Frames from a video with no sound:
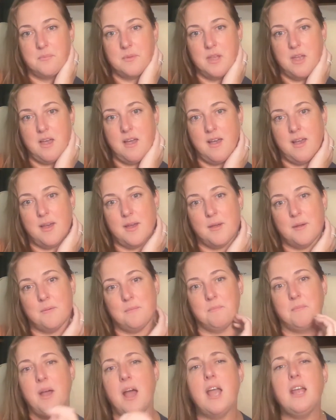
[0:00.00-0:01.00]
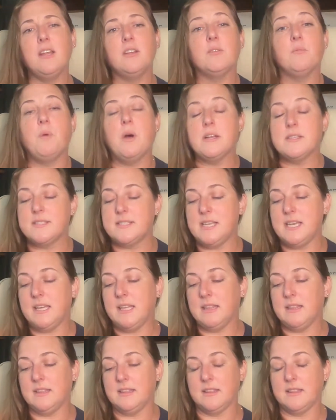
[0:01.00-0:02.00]

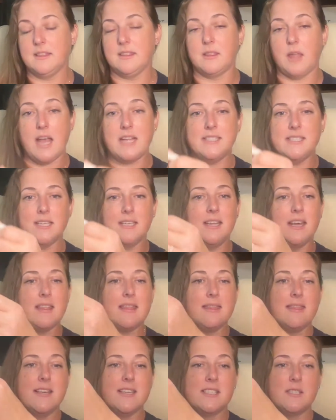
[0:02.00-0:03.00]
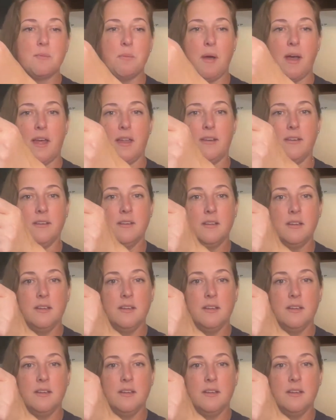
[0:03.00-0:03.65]
See, I did get this one.